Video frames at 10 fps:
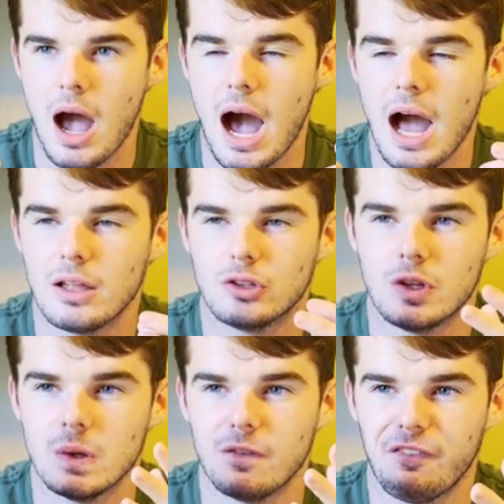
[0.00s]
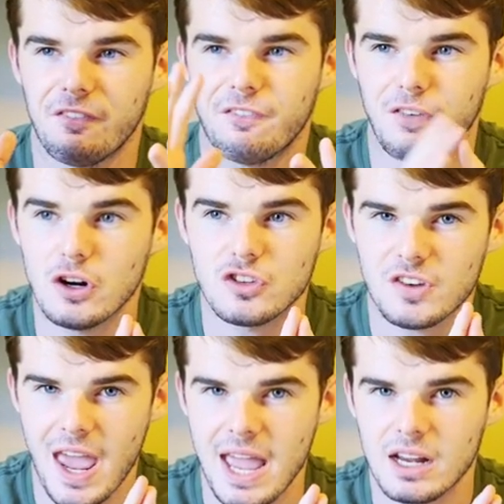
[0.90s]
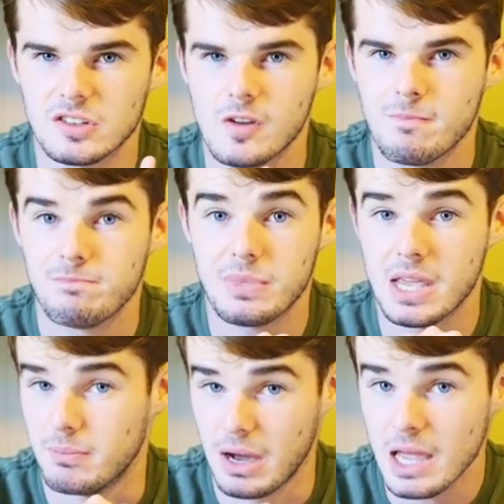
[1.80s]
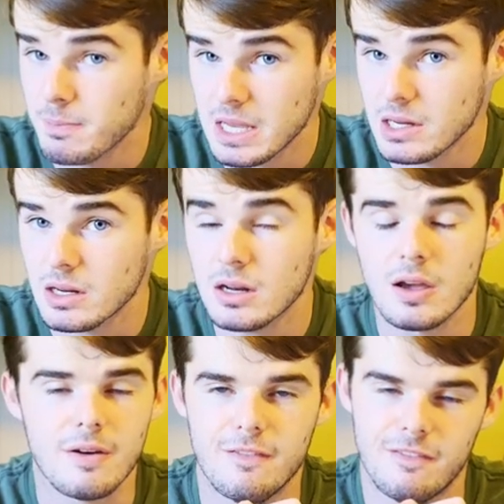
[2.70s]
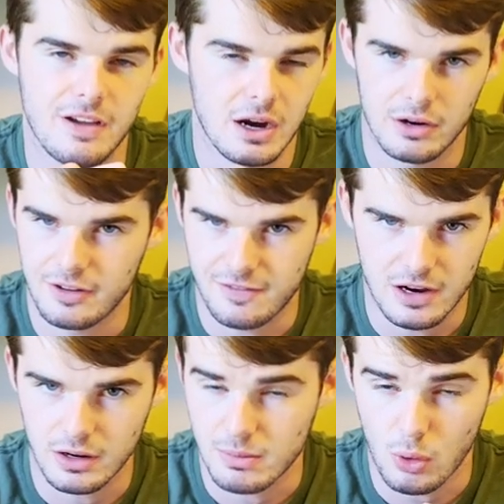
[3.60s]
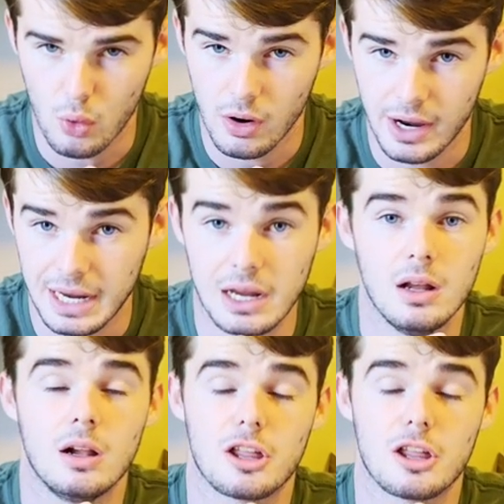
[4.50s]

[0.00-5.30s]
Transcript: I, the first act, in my opinion, very, very boring.